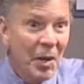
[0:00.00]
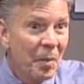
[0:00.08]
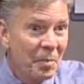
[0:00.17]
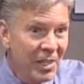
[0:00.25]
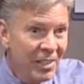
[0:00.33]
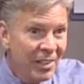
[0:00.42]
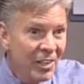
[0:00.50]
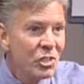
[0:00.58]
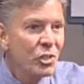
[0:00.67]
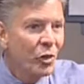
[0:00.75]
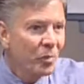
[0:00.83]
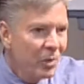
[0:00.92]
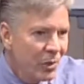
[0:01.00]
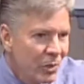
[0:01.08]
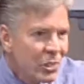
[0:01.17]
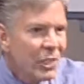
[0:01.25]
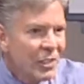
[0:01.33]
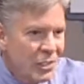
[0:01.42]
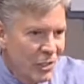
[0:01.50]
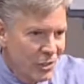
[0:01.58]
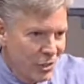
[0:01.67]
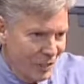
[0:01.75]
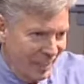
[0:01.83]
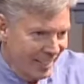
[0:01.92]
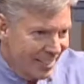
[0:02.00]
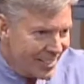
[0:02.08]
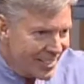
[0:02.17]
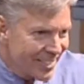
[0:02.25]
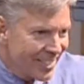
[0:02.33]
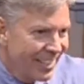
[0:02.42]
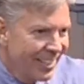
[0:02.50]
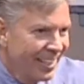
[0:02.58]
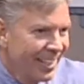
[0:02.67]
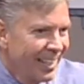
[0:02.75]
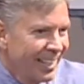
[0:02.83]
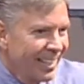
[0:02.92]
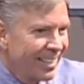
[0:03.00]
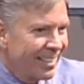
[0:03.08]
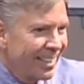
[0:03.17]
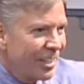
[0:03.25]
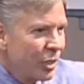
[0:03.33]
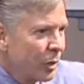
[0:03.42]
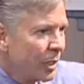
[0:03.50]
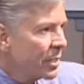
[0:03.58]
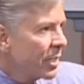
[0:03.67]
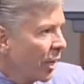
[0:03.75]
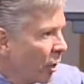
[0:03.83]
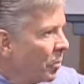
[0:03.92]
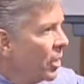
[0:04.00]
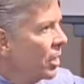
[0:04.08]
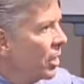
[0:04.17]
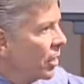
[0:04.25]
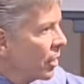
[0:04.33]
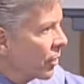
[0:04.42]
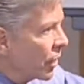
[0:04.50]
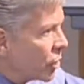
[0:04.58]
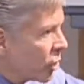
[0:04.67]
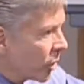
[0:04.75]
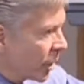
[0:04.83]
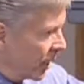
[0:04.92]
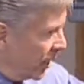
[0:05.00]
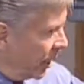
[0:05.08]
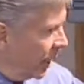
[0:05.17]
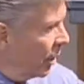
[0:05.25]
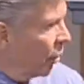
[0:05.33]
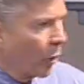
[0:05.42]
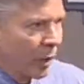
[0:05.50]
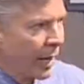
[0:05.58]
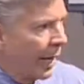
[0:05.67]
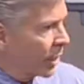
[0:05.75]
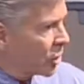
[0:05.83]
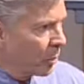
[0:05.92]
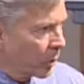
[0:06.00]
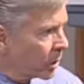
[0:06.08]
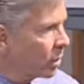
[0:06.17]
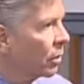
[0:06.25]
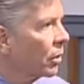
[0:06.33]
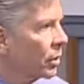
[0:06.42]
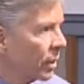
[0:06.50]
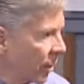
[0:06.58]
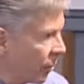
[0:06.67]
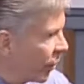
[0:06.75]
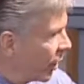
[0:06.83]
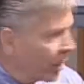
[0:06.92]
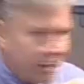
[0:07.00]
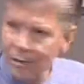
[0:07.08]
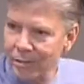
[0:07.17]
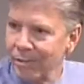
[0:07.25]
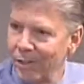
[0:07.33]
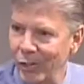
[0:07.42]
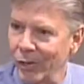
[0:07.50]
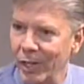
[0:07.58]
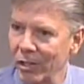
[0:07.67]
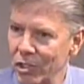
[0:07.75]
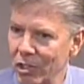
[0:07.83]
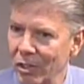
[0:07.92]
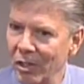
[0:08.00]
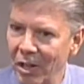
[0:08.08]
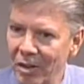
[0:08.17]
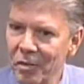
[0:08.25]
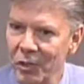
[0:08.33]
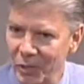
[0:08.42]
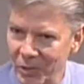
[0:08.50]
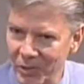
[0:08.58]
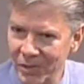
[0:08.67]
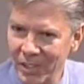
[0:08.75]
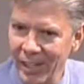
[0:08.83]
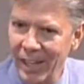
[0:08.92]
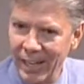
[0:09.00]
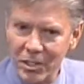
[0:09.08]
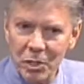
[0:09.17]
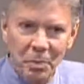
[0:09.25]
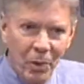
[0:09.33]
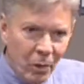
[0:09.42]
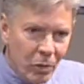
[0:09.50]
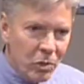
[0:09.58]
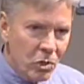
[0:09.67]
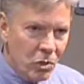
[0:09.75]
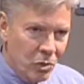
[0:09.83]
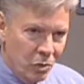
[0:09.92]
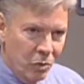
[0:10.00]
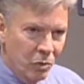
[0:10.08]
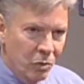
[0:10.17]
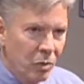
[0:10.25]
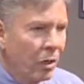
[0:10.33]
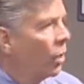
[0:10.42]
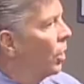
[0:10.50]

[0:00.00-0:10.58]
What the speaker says: Because your music suggests that you can tell me that you're gay or an axe murderer and I'll still love you, as opposed to